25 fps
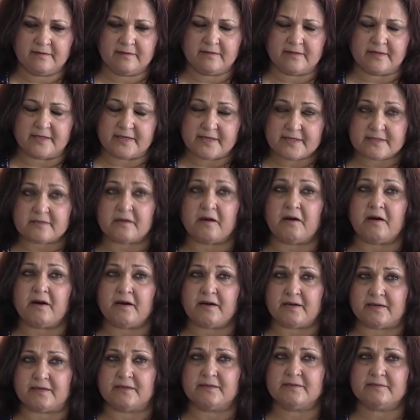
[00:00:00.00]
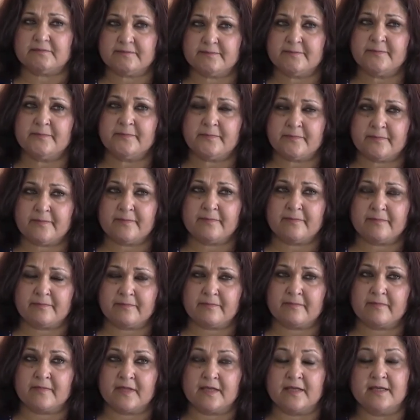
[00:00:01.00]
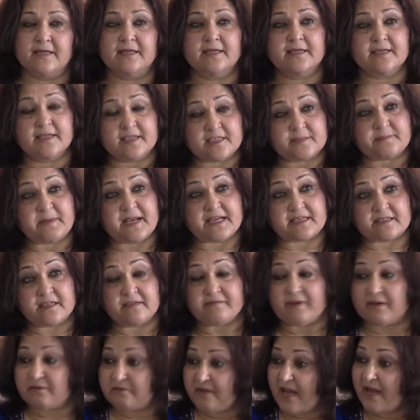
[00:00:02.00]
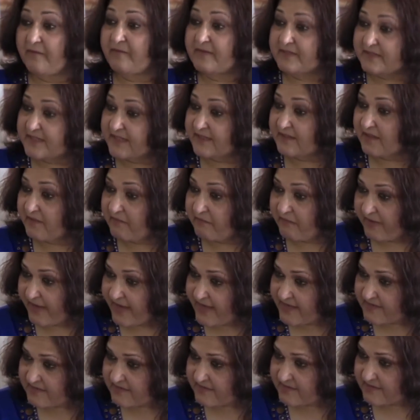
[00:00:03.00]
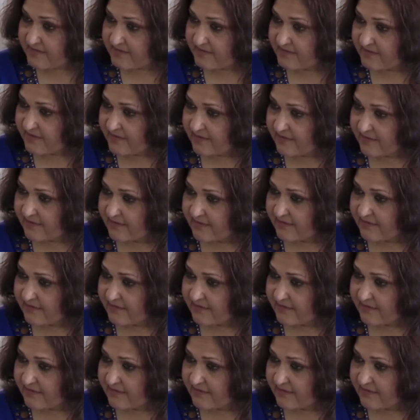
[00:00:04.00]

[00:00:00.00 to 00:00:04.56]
It's hard. Especially when you haven't seen the face. Yeah.